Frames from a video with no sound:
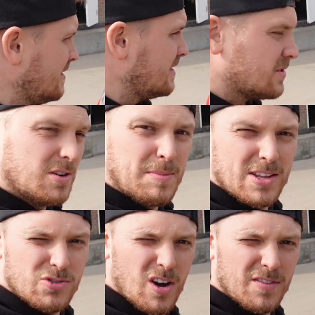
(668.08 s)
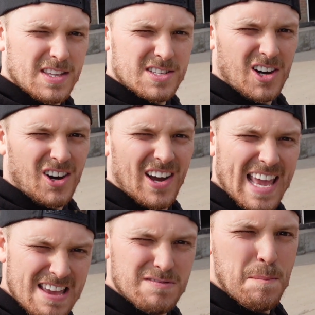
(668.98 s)
it's going to make driving this car
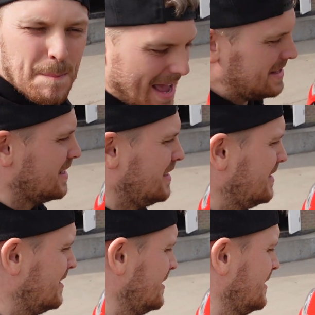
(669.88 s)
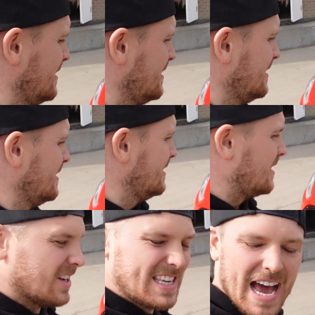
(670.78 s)
even better.
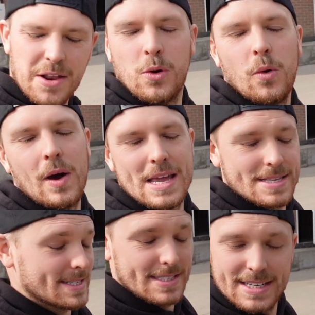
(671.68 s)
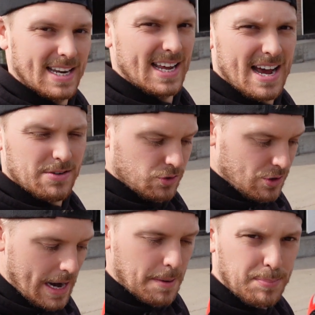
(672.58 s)
I cannot wait to get it out on
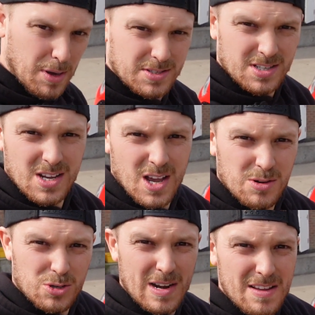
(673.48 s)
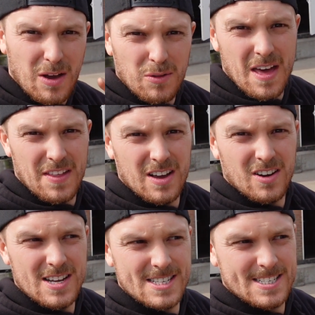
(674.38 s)
track, but we shall leave that on there then,
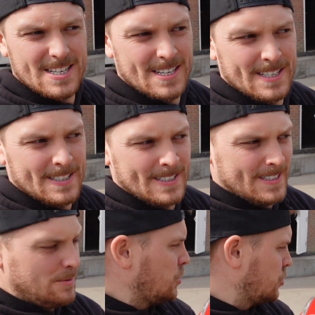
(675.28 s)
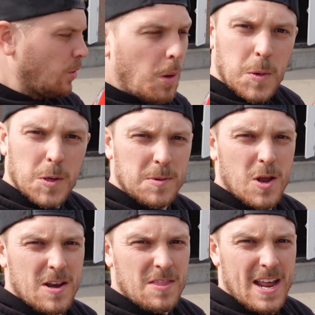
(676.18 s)
guys. Not sure what we're going to be
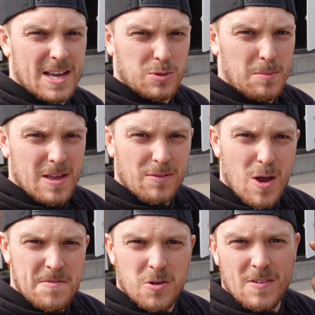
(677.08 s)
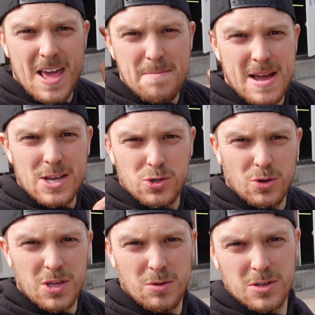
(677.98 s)
doing in the next one, but if you haven't already, make
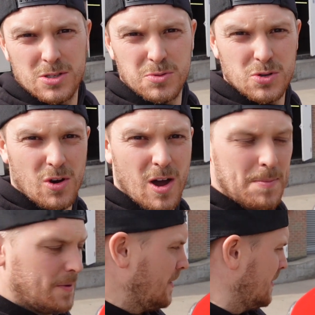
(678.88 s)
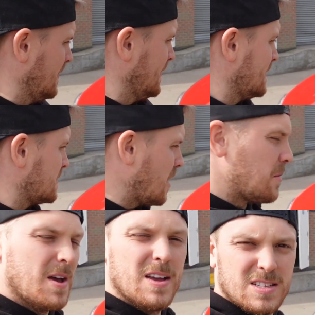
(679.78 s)
sure you are subscribed. So,
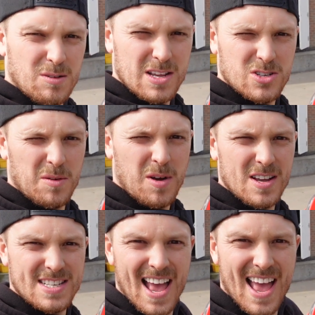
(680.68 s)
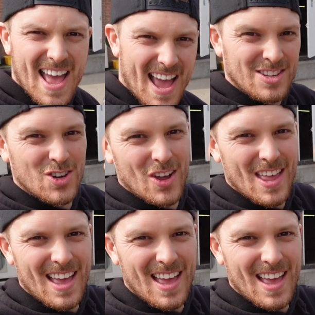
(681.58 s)
until next time, guys, enjoy.